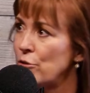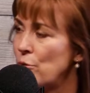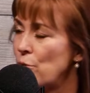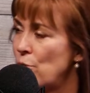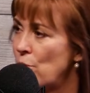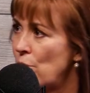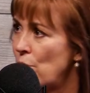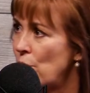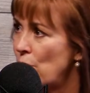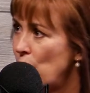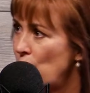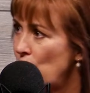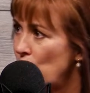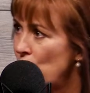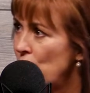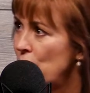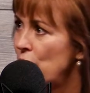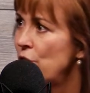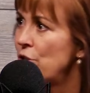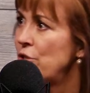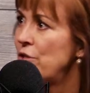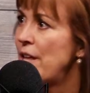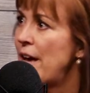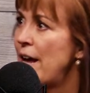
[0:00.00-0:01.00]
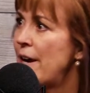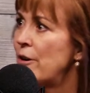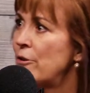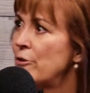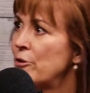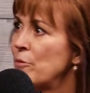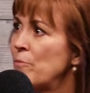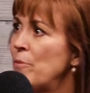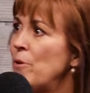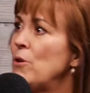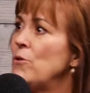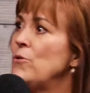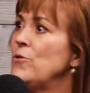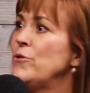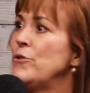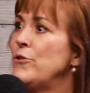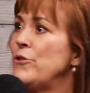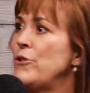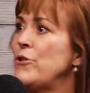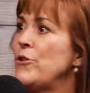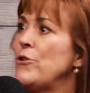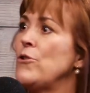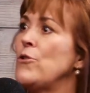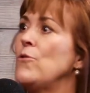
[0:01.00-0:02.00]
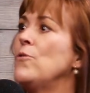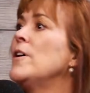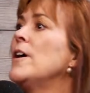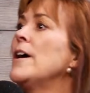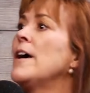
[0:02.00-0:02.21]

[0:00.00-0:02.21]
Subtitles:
or words that are supposed to